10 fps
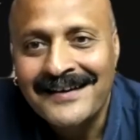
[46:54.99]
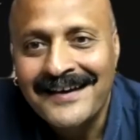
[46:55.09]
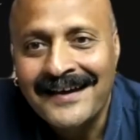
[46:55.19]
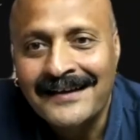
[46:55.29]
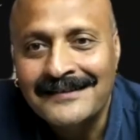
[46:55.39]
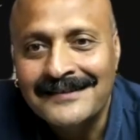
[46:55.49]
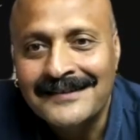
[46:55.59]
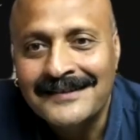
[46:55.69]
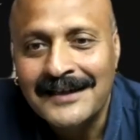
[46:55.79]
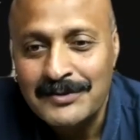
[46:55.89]
and
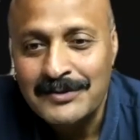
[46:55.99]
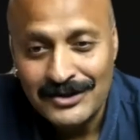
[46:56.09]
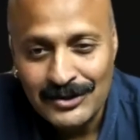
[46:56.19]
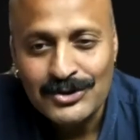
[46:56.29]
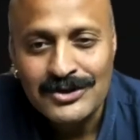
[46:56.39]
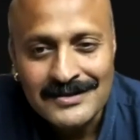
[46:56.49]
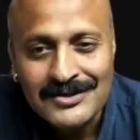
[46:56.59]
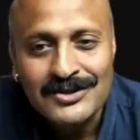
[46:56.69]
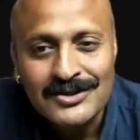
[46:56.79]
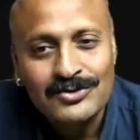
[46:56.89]
that was a tuition
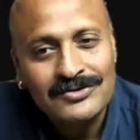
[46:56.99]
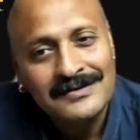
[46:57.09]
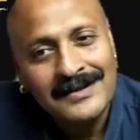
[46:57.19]
institution,